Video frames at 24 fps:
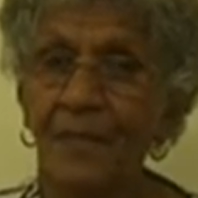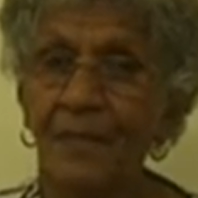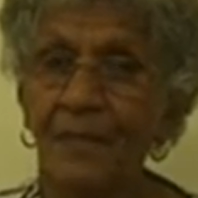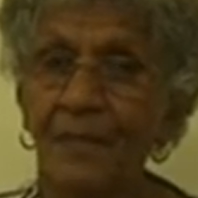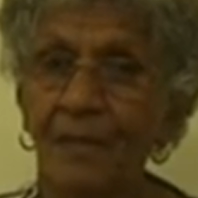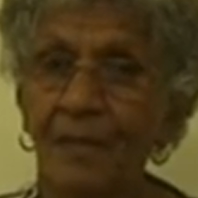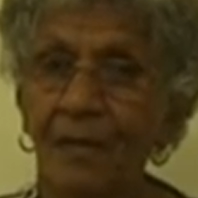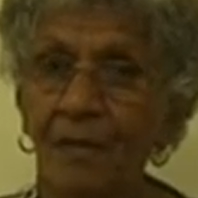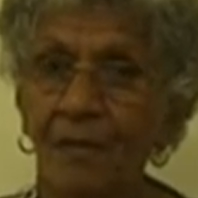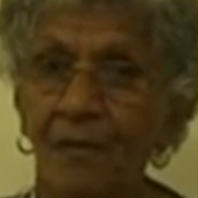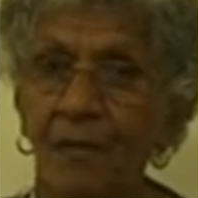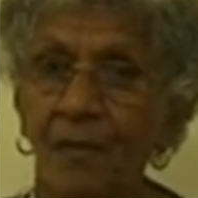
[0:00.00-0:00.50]

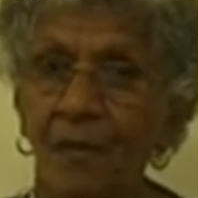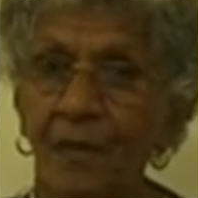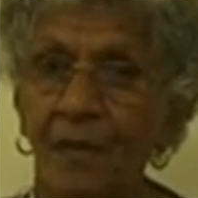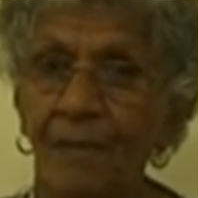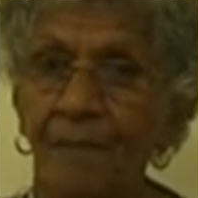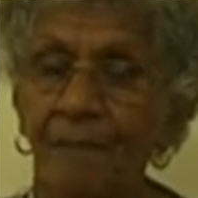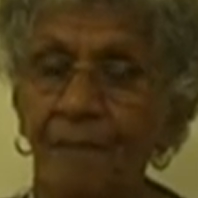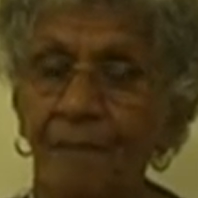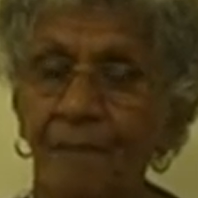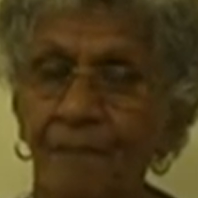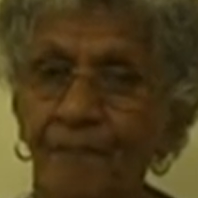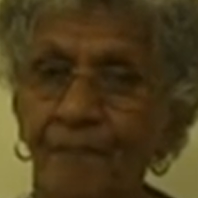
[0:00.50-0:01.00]

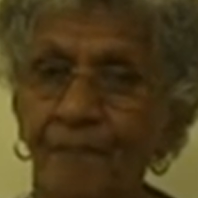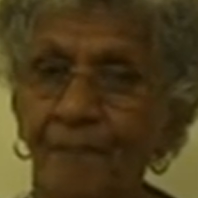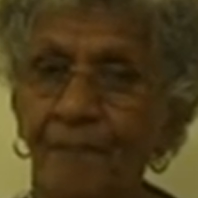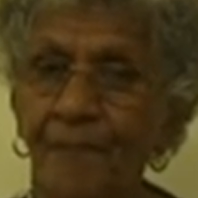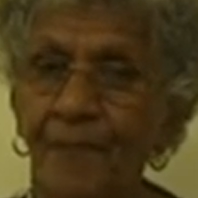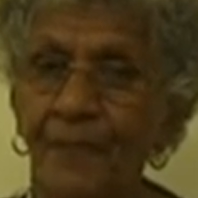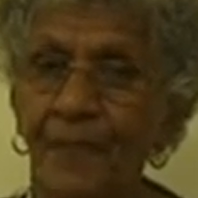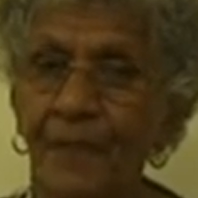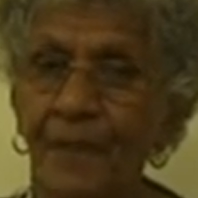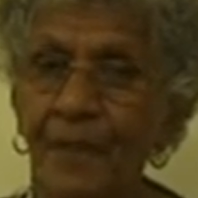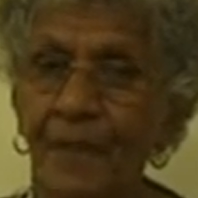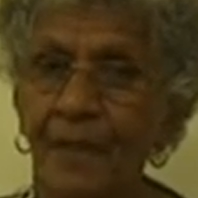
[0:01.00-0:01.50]
So
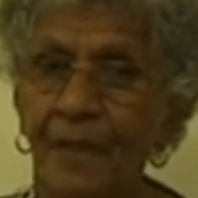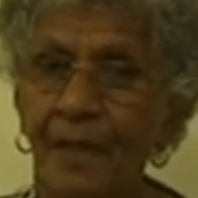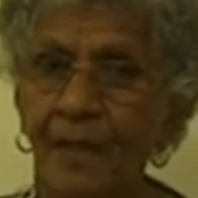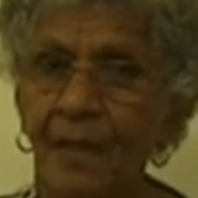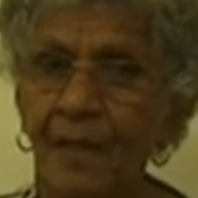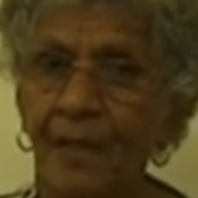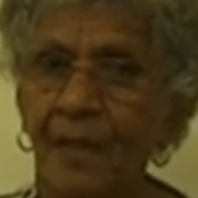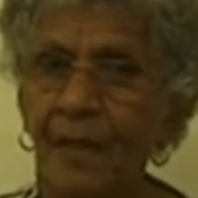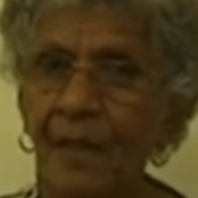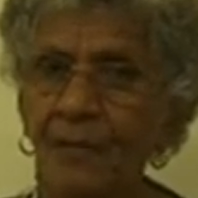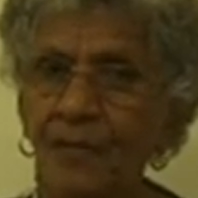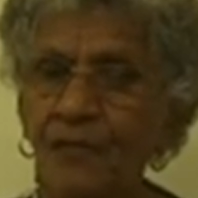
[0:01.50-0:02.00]

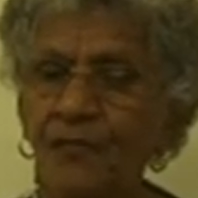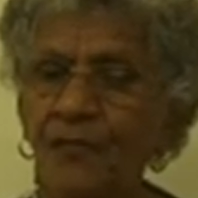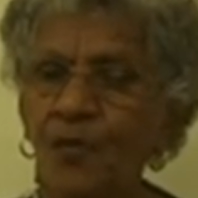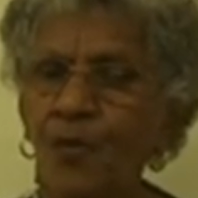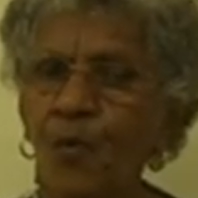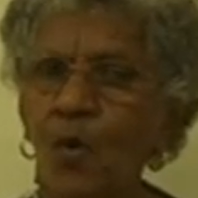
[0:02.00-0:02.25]
I was